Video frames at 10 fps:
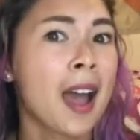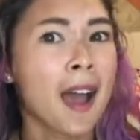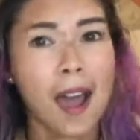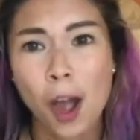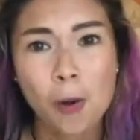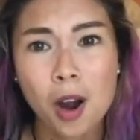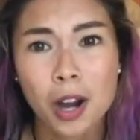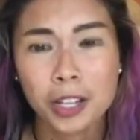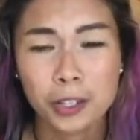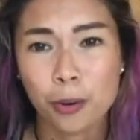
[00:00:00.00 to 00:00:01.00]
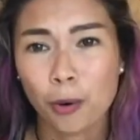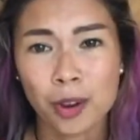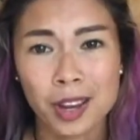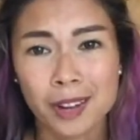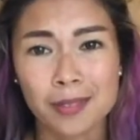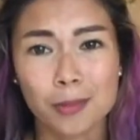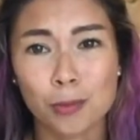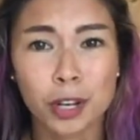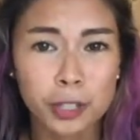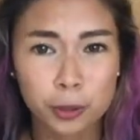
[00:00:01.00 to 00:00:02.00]
how are you,
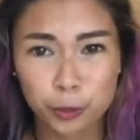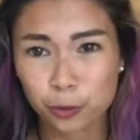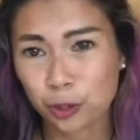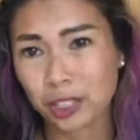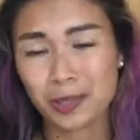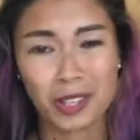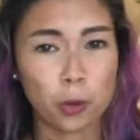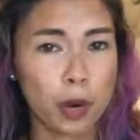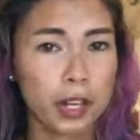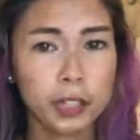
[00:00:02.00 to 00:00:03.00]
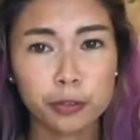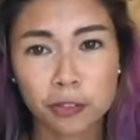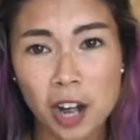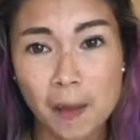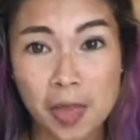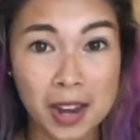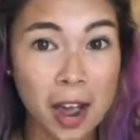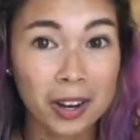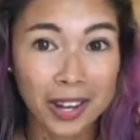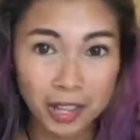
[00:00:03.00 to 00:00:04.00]
and what do you do for a living, where are you from, and then
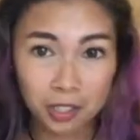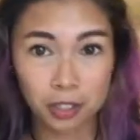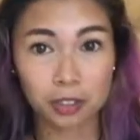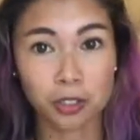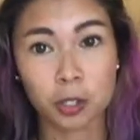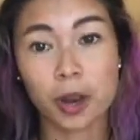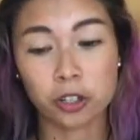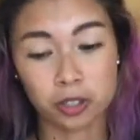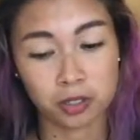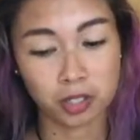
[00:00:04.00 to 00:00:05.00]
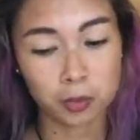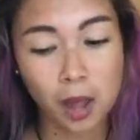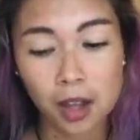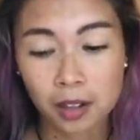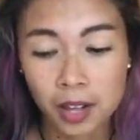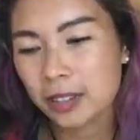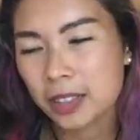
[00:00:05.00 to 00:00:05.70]
how to answer those questions as well.